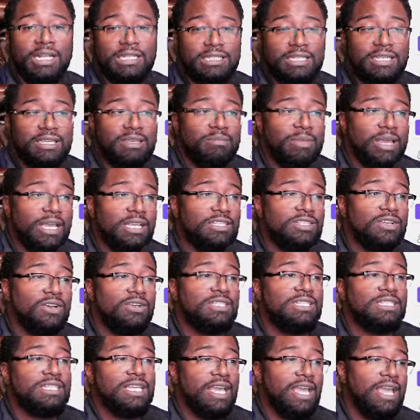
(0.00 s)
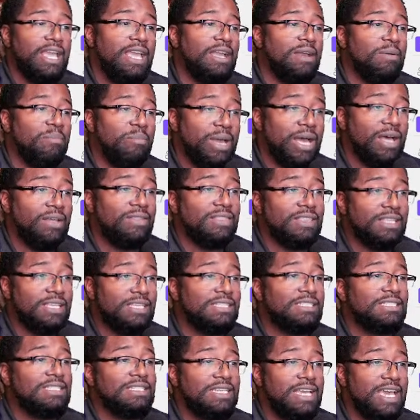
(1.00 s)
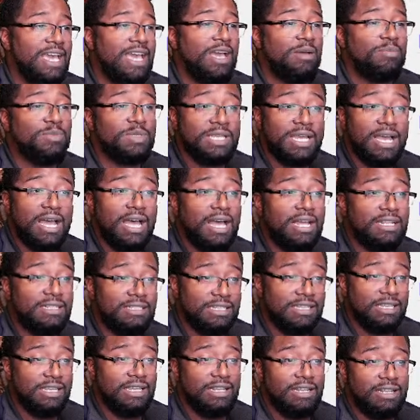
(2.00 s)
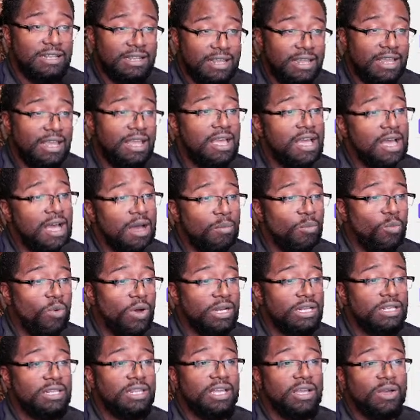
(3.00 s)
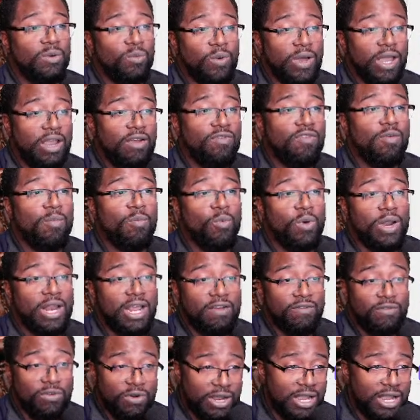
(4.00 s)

teammates are saying about this tab's content, I'm one click away from whatever